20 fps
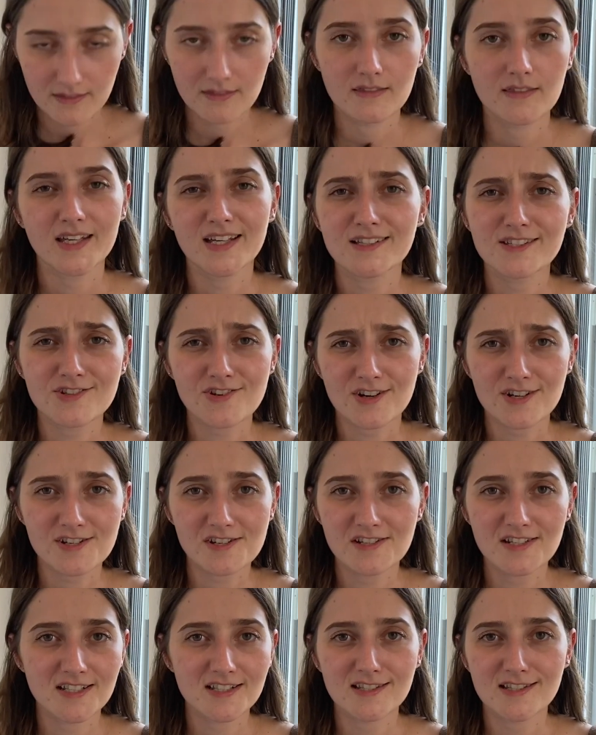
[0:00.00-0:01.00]
The
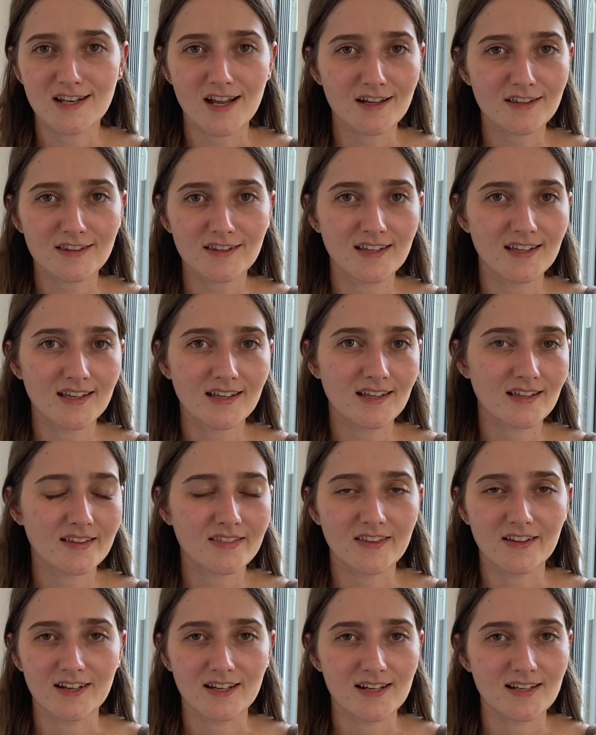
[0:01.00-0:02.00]
construction is nothing
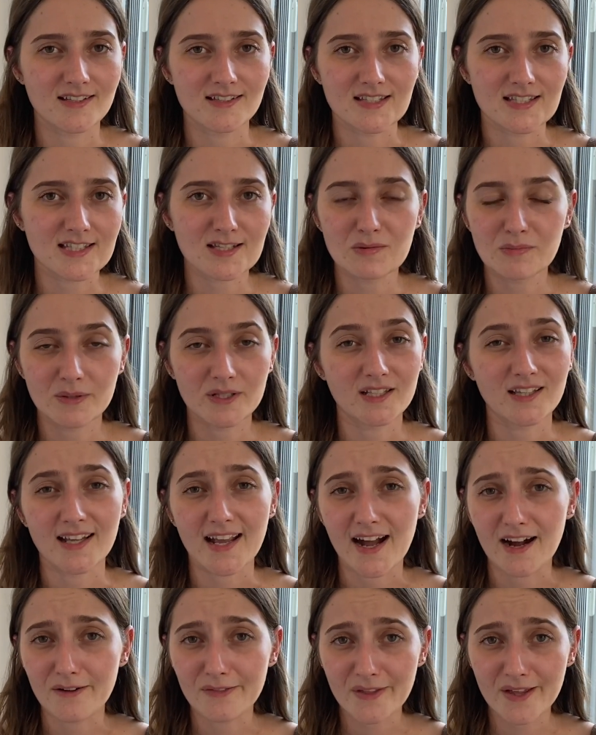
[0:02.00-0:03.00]
that is completely
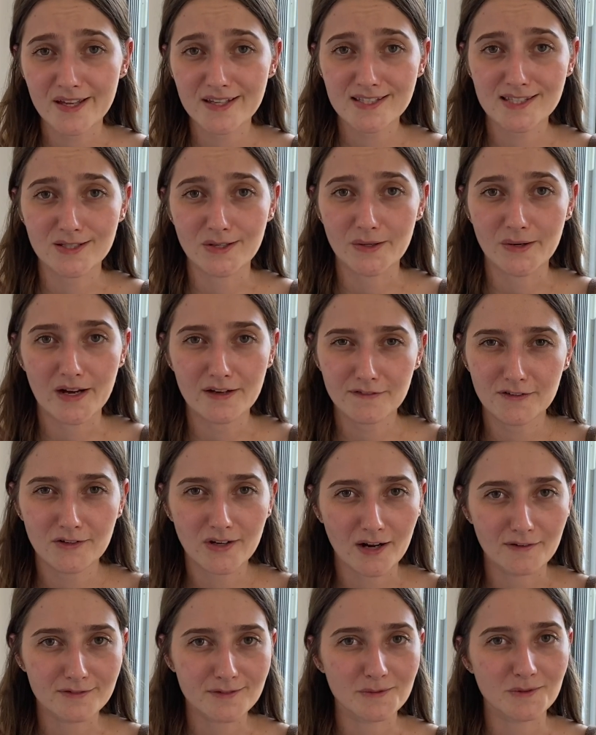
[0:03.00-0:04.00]
out there, so I feel
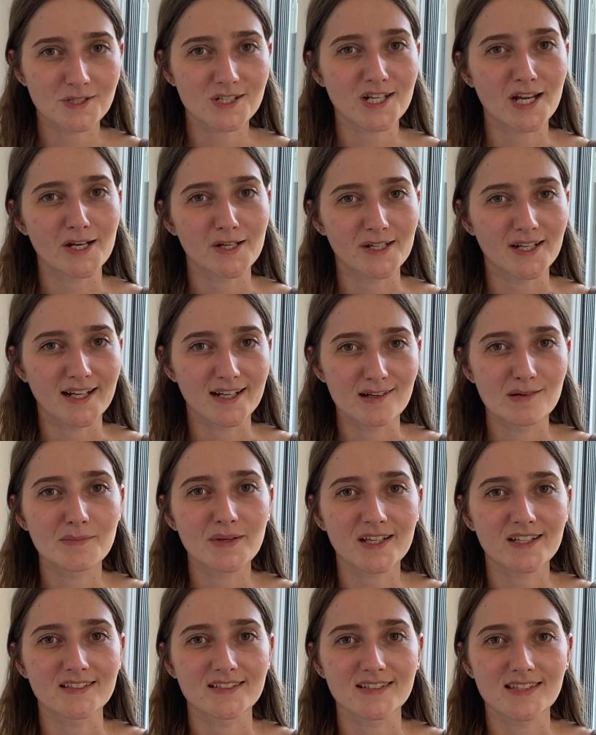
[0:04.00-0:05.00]
comfortable sharing it
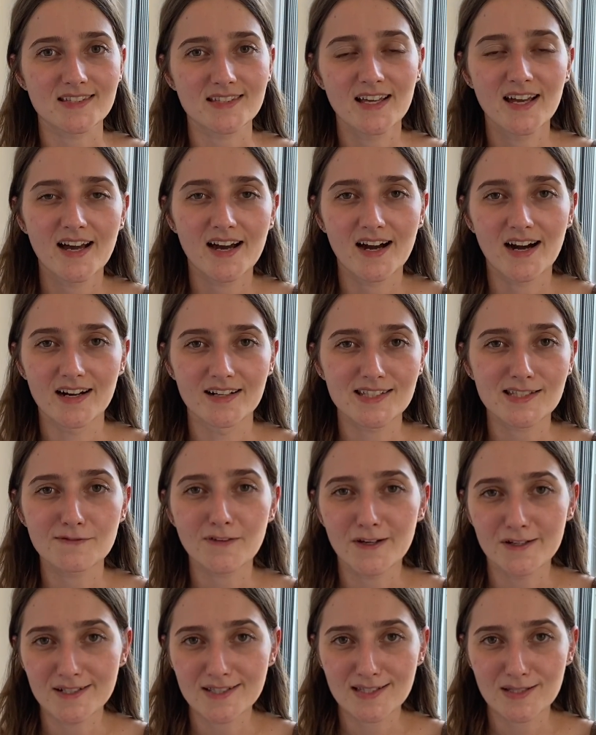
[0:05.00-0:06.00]
because it's a
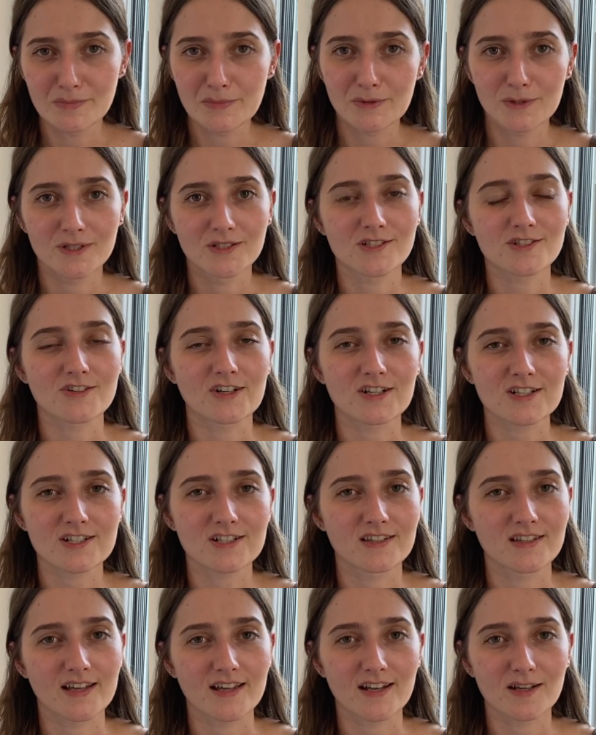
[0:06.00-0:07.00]
very simple
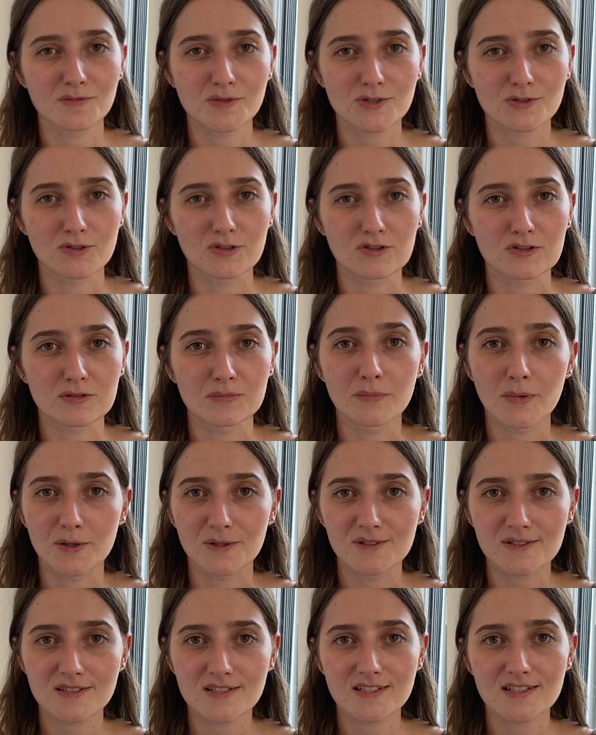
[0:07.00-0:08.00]
construction that I'm sure
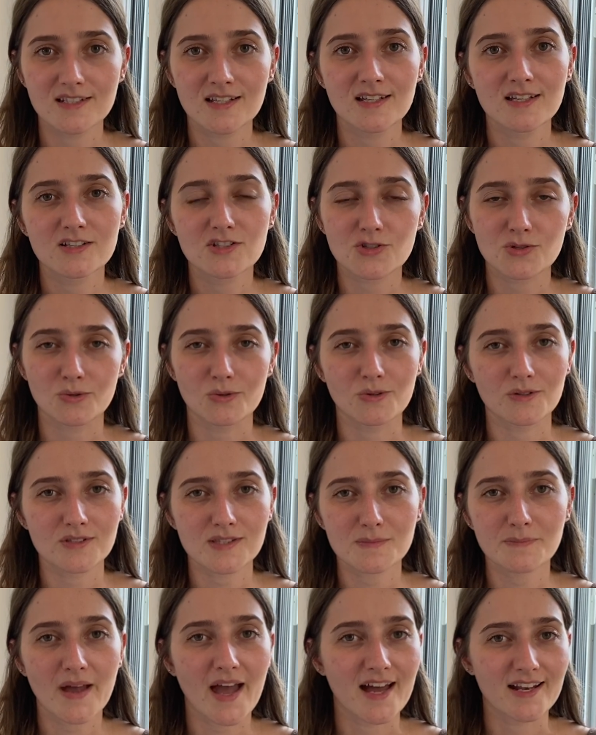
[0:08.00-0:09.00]
most shorts
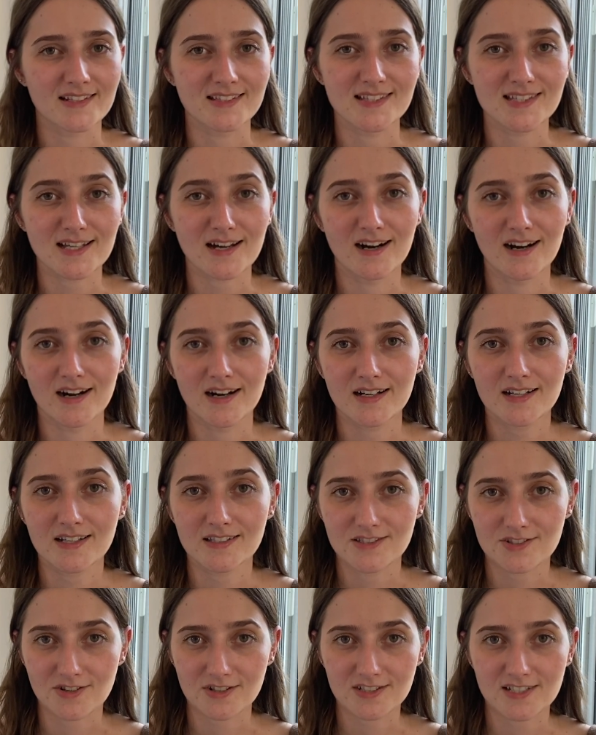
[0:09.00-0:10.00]
patterns are
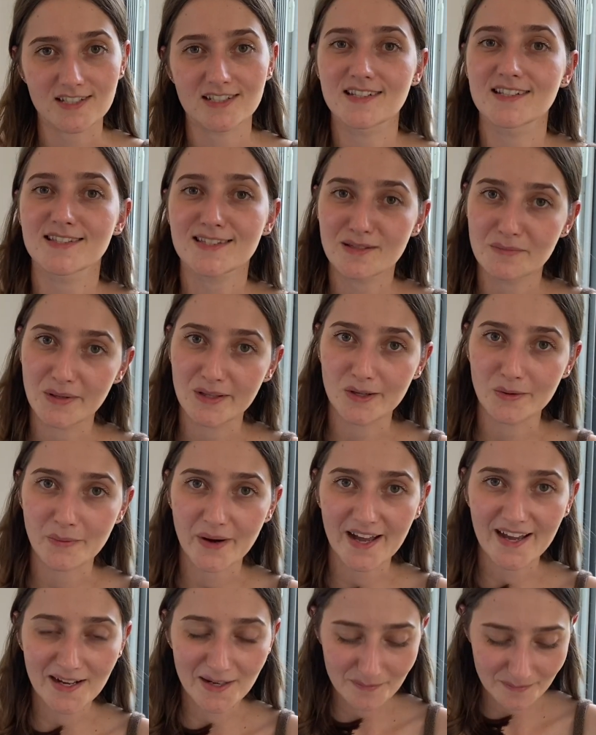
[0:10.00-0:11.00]
constructed in a similar
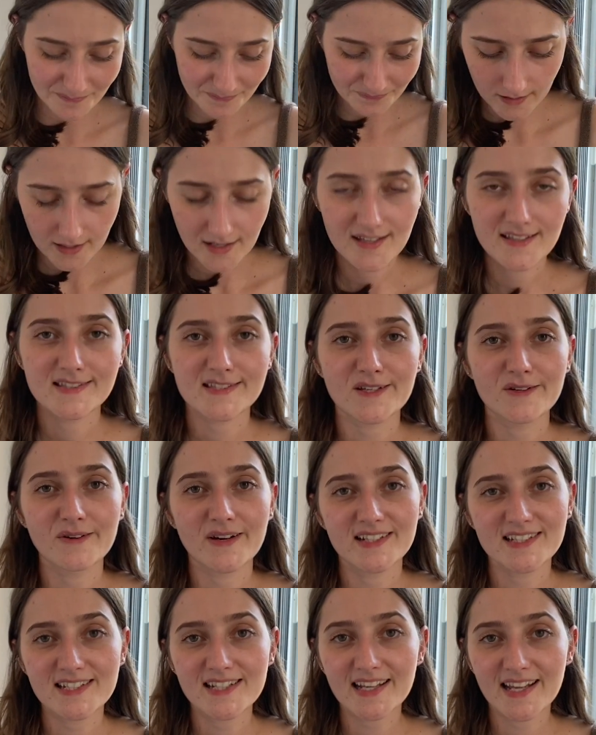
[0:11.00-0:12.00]
way. So I
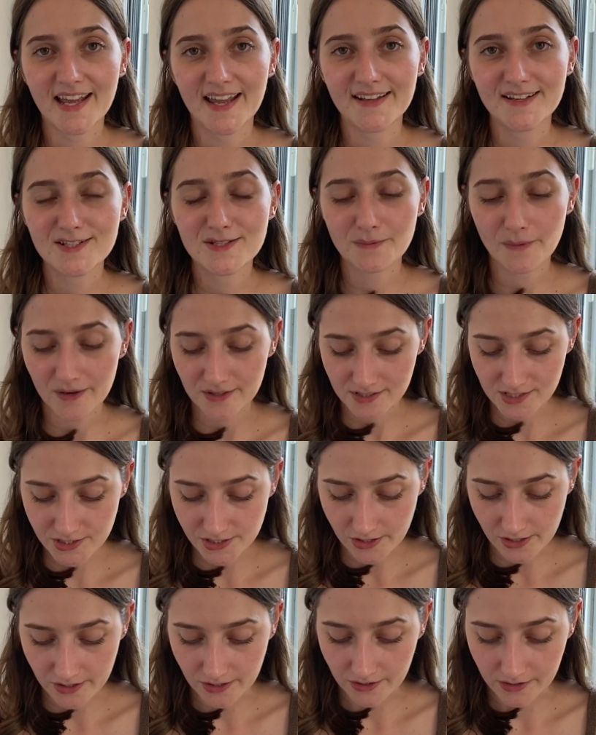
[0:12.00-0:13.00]
did a gauge swatch
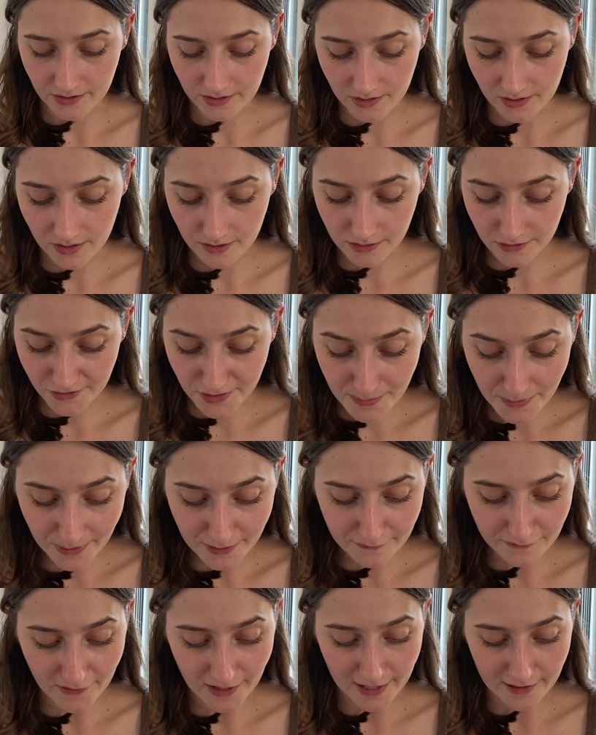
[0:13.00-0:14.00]
on
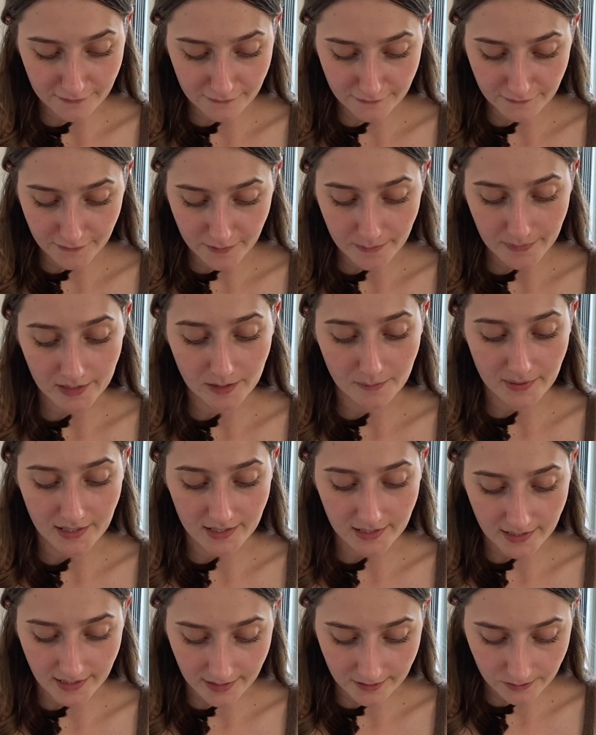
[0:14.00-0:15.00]
3.5mm
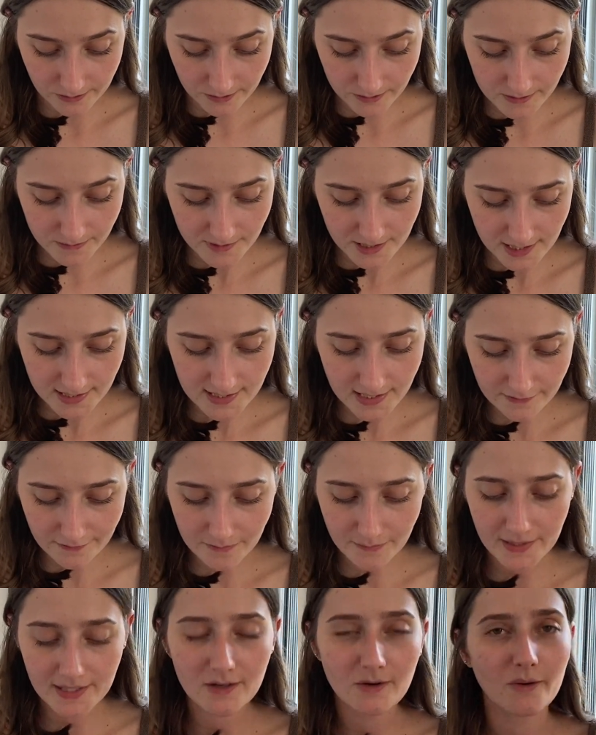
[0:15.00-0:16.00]
needles, which has given
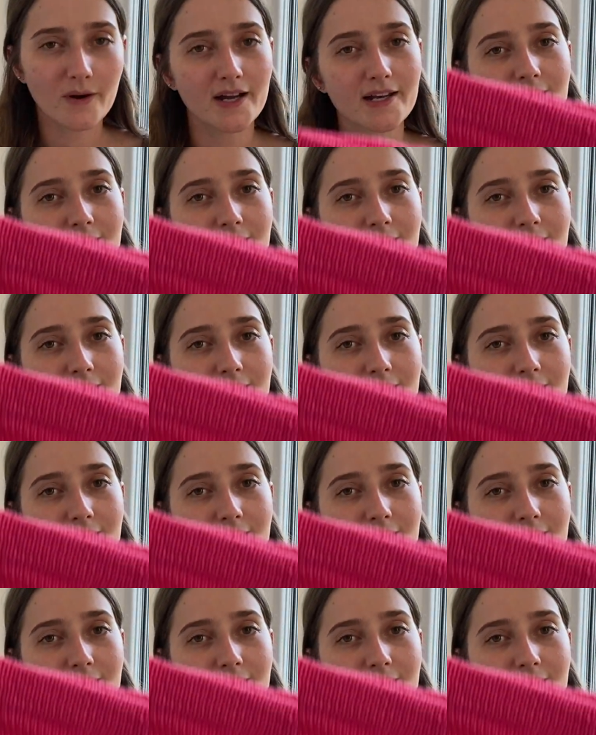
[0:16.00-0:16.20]
me quite